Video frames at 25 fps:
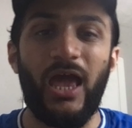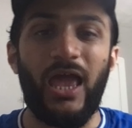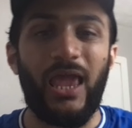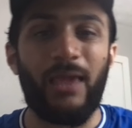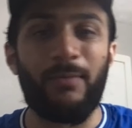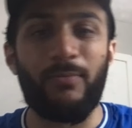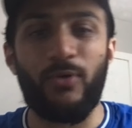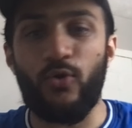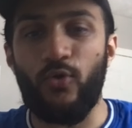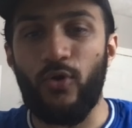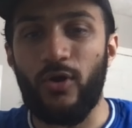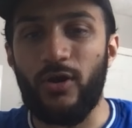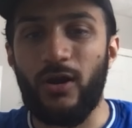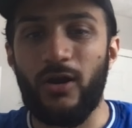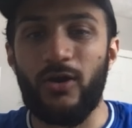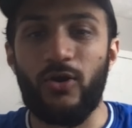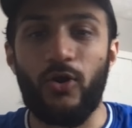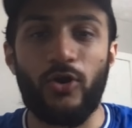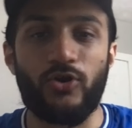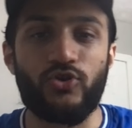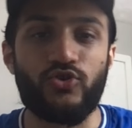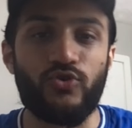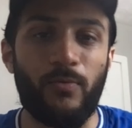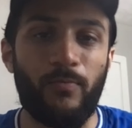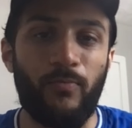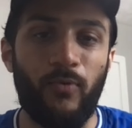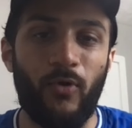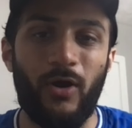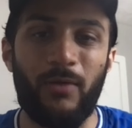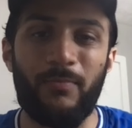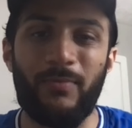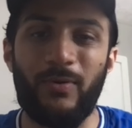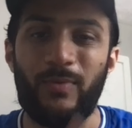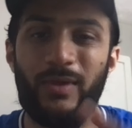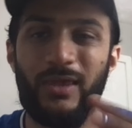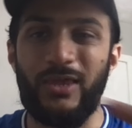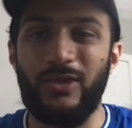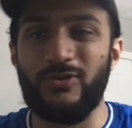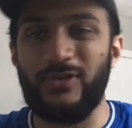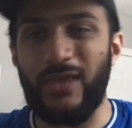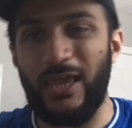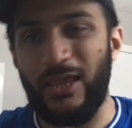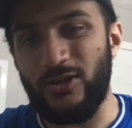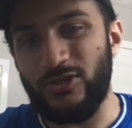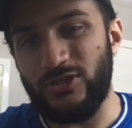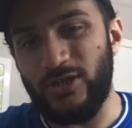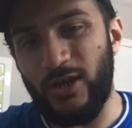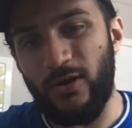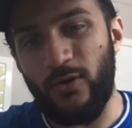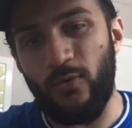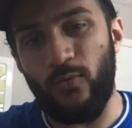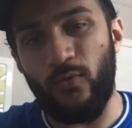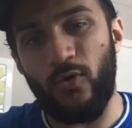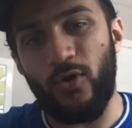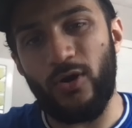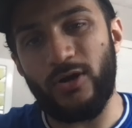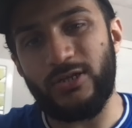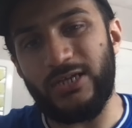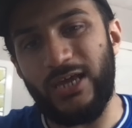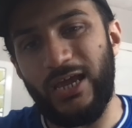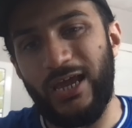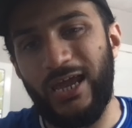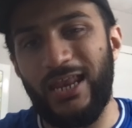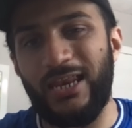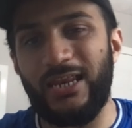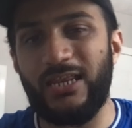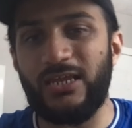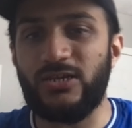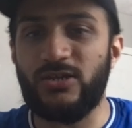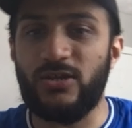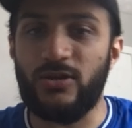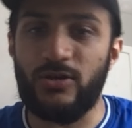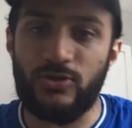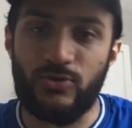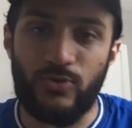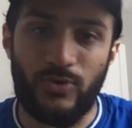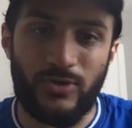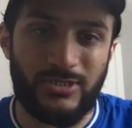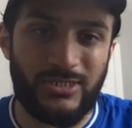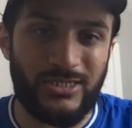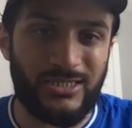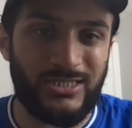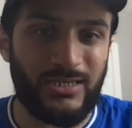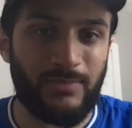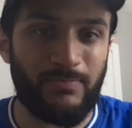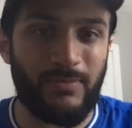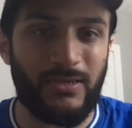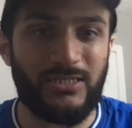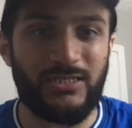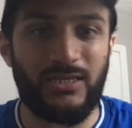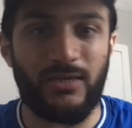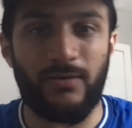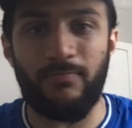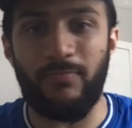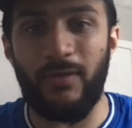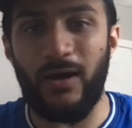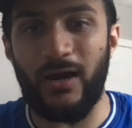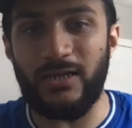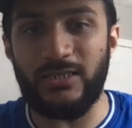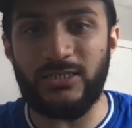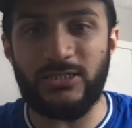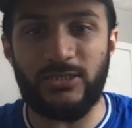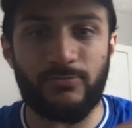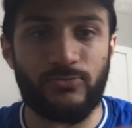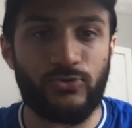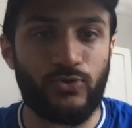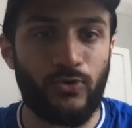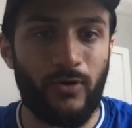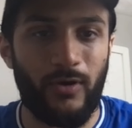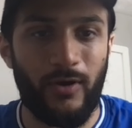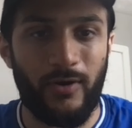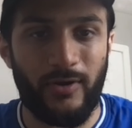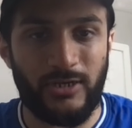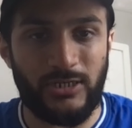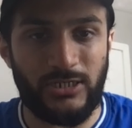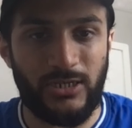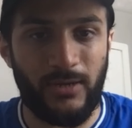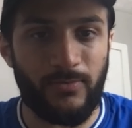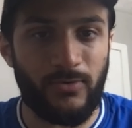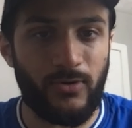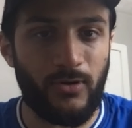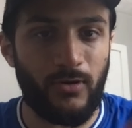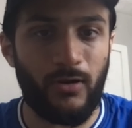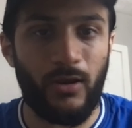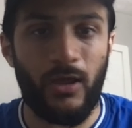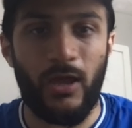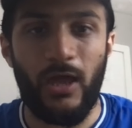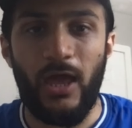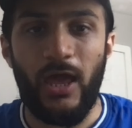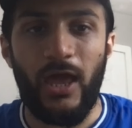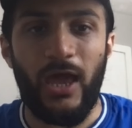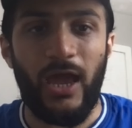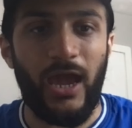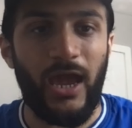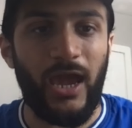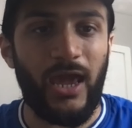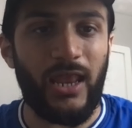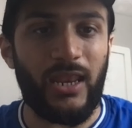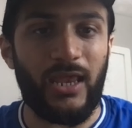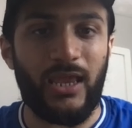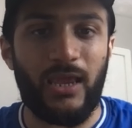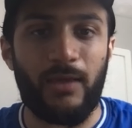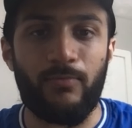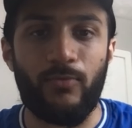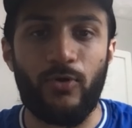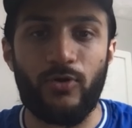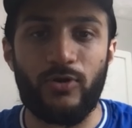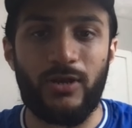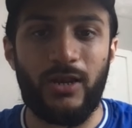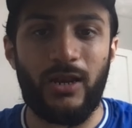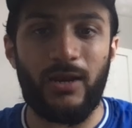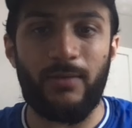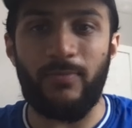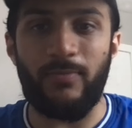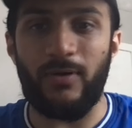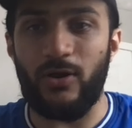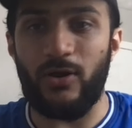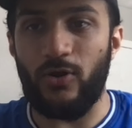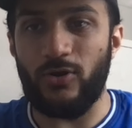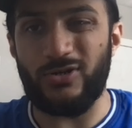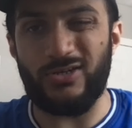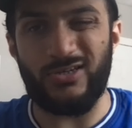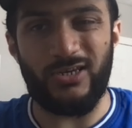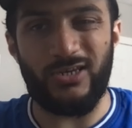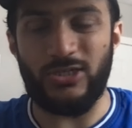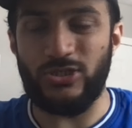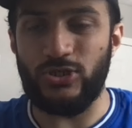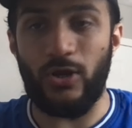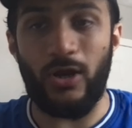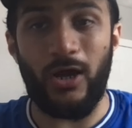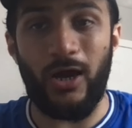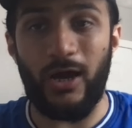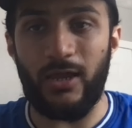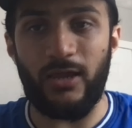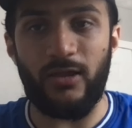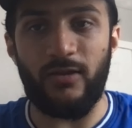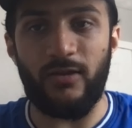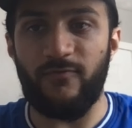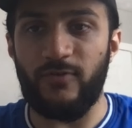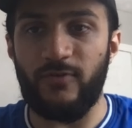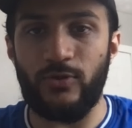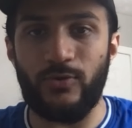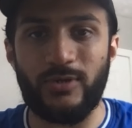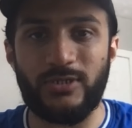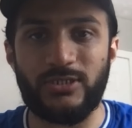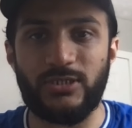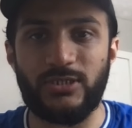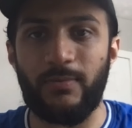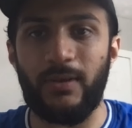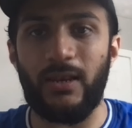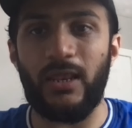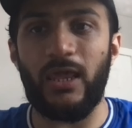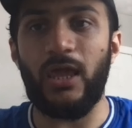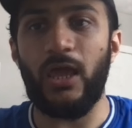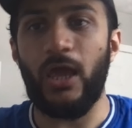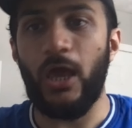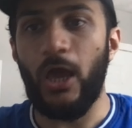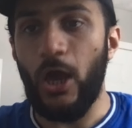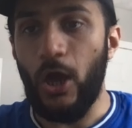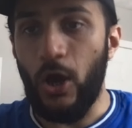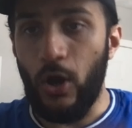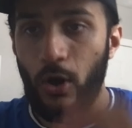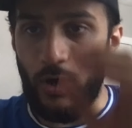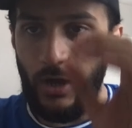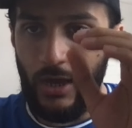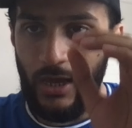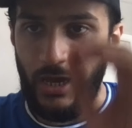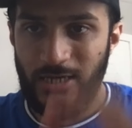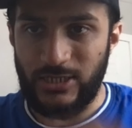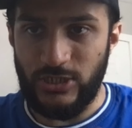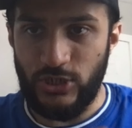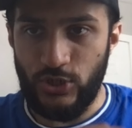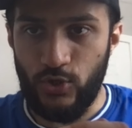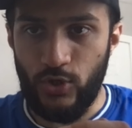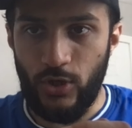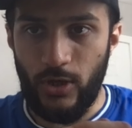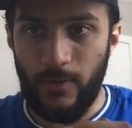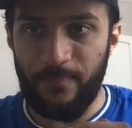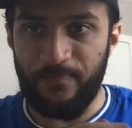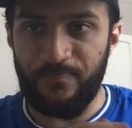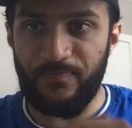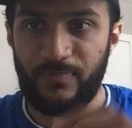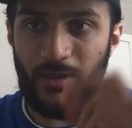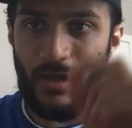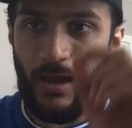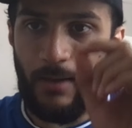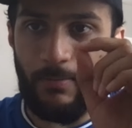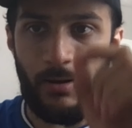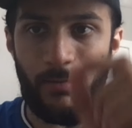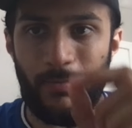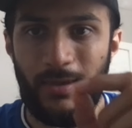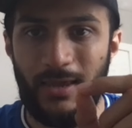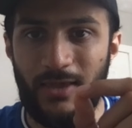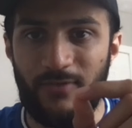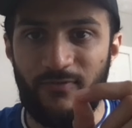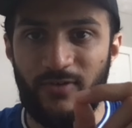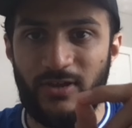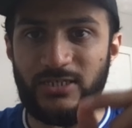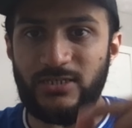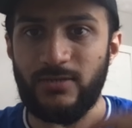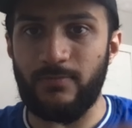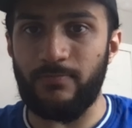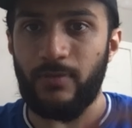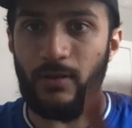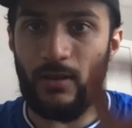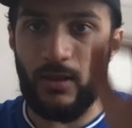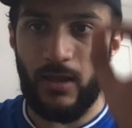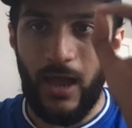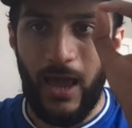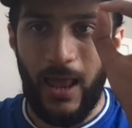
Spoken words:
Imiquota, not too important, but we can use anal genital warts, actinic keratosis. It basically binds some toll-like receptor and it can modulate, but it's not high yield for USMLE. Okay, guys, I'm going to make it very simple.